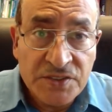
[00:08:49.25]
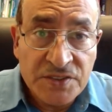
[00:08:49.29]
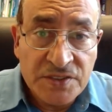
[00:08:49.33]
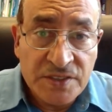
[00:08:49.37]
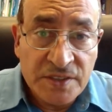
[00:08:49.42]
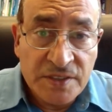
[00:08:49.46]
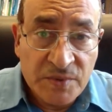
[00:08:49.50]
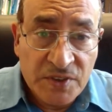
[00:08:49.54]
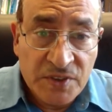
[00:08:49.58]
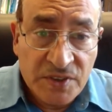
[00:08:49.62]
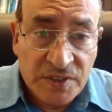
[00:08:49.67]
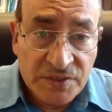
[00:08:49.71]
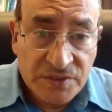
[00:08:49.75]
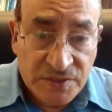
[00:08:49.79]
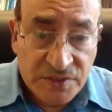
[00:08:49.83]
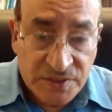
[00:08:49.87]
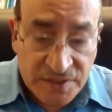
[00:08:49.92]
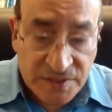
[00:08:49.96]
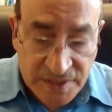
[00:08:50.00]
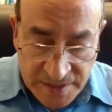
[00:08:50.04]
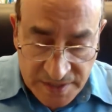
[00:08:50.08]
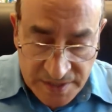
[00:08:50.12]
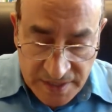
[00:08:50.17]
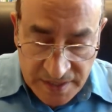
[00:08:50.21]
So I'm going to
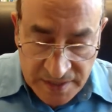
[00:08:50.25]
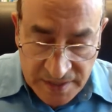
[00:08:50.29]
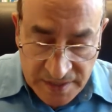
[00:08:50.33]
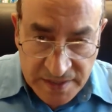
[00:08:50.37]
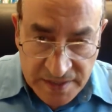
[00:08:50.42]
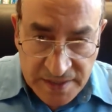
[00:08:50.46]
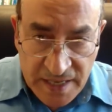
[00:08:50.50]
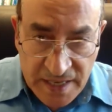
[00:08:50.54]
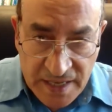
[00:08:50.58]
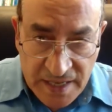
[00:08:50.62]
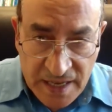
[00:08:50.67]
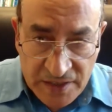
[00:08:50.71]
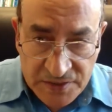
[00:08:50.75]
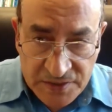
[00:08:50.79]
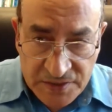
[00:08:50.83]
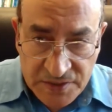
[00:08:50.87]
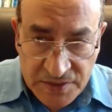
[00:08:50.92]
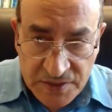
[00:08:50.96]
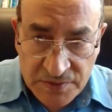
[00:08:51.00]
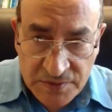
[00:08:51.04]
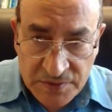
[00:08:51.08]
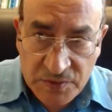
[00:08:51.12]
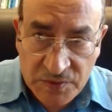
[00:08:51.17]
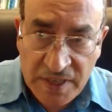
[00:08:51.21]
just get this out of
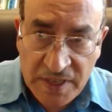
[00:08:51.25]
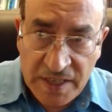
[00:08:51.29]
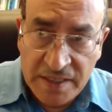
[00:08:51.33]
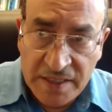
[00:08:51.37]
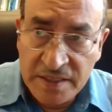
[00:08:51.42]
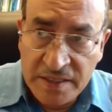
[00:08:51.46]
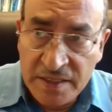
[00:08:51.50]
the way